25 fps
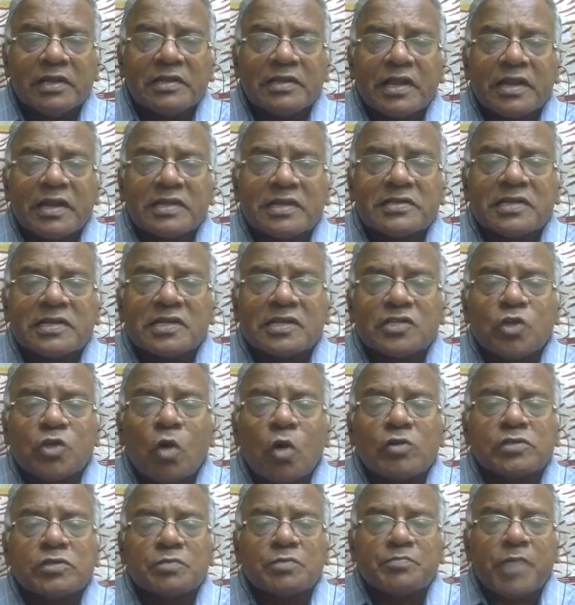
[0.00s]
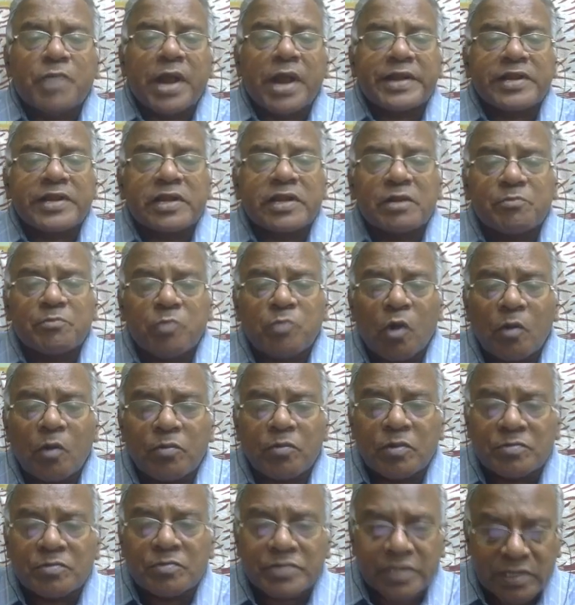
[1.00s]
That is, it solves practical
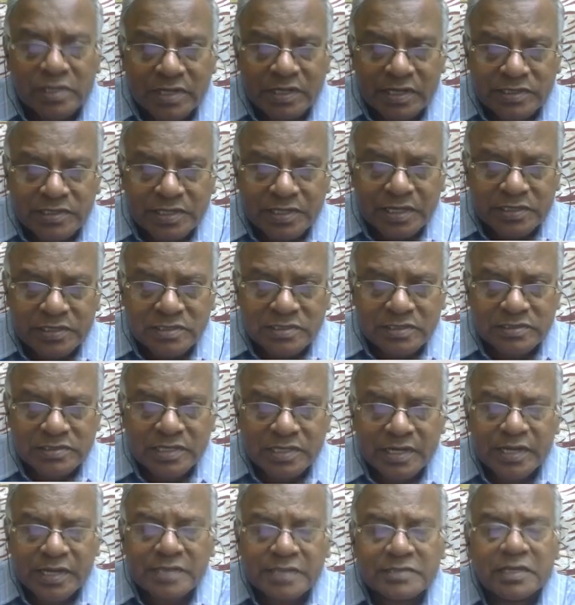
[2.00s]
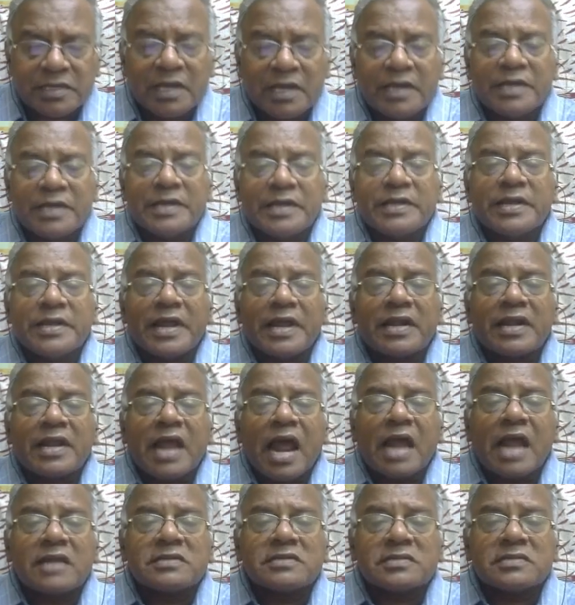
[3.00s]
problems in educational settings. It
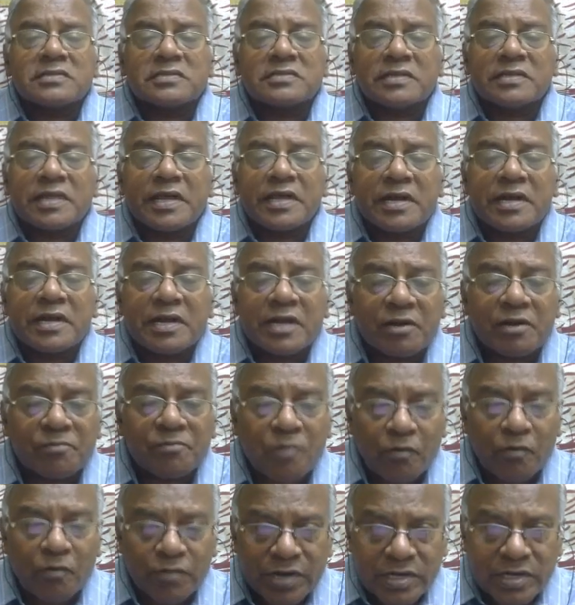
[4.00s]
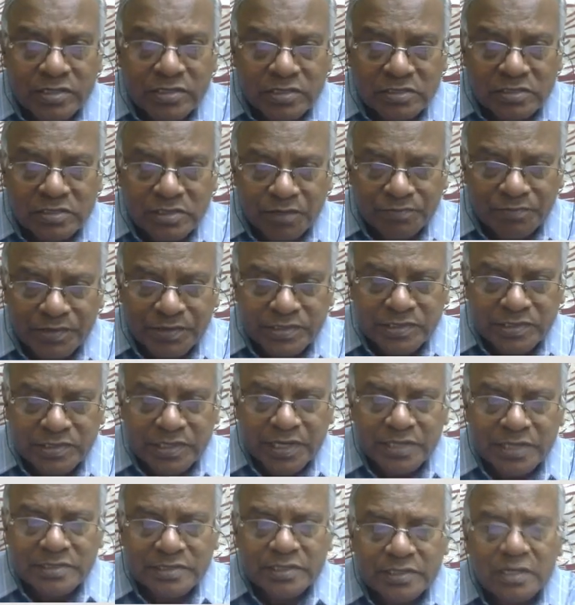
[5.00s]
enhances the theoretical foundations of
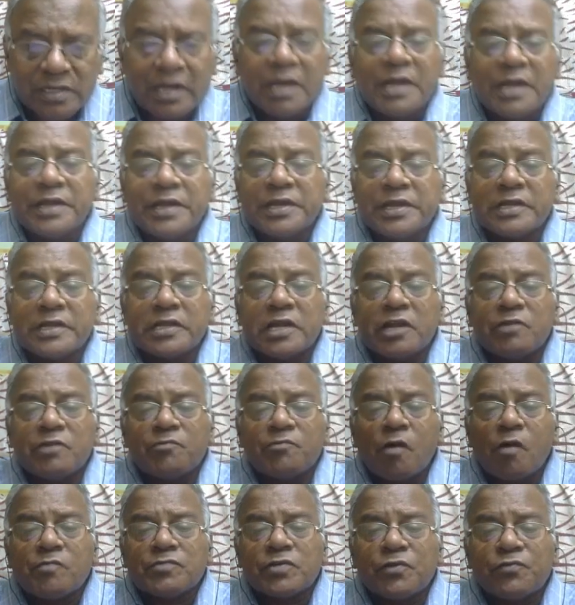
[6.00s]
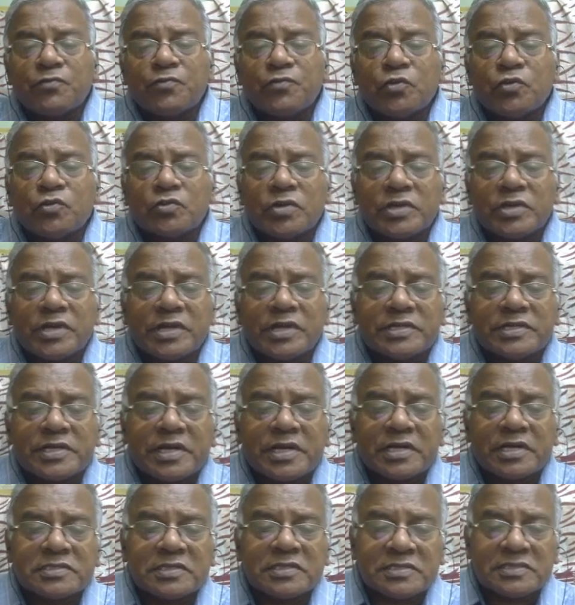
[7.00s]
education. It informs the future
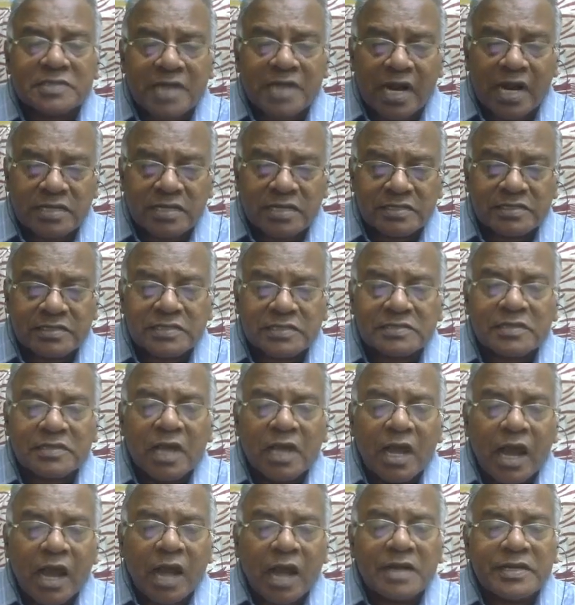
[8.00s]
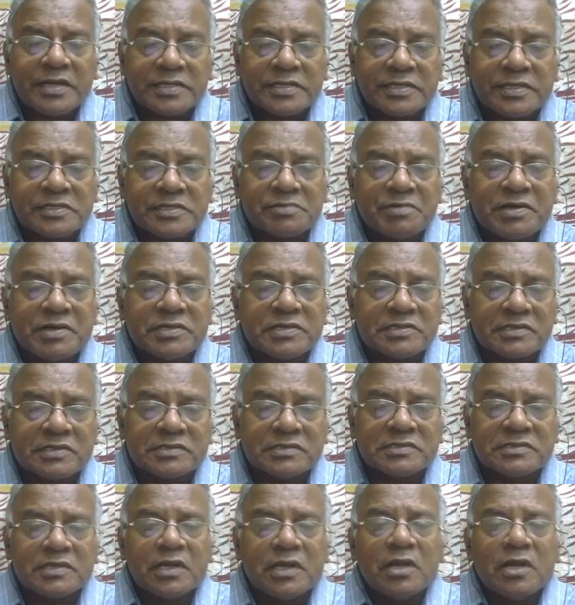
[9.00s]
educational strategies and
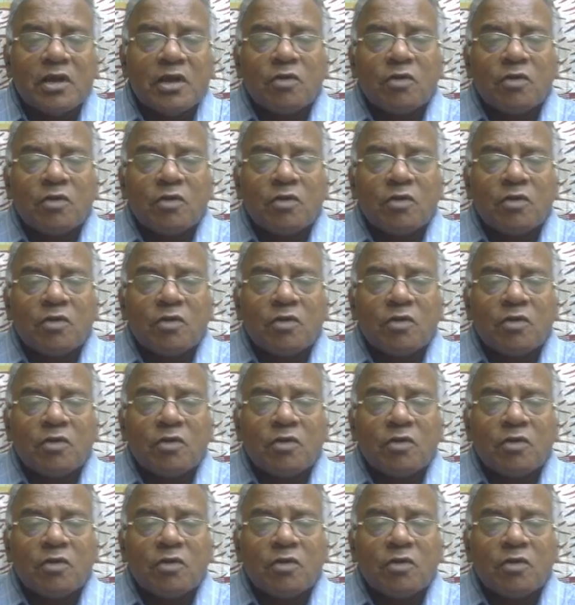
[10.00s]
interventions.